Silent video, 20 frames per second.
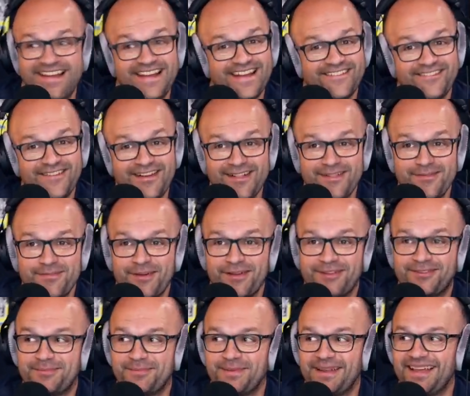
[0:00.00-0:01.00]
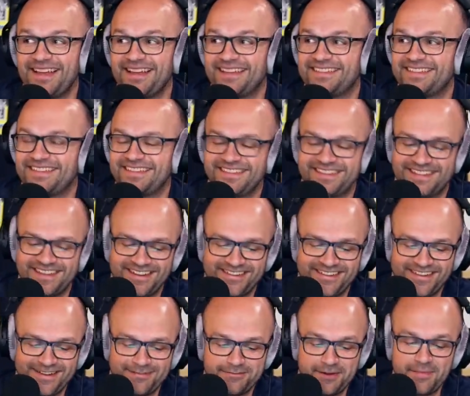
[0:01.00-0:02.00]
Well, possibly, yes.
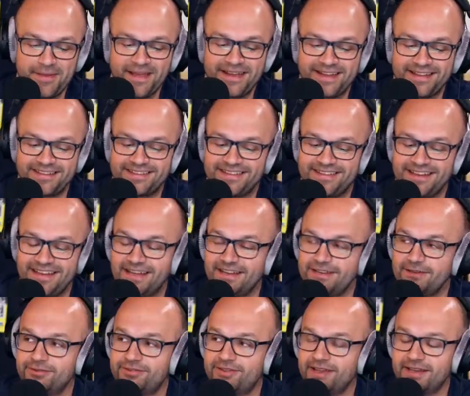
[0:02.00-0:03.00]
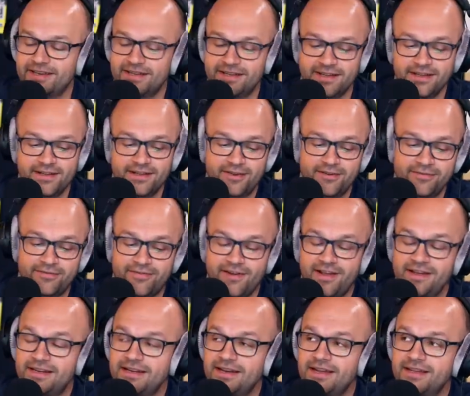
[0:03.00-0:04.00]
So we may get to see our new signing on
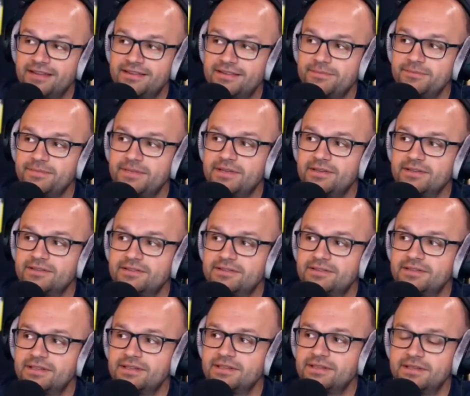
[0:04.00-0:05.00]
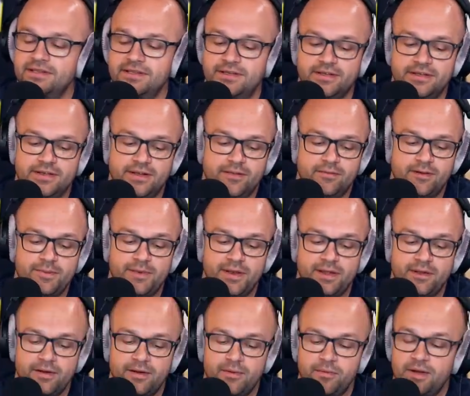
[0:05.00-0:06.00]
Friday night because we
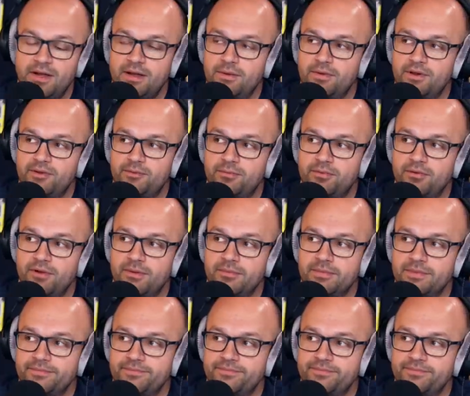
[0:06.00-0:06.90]
play away at West Brom.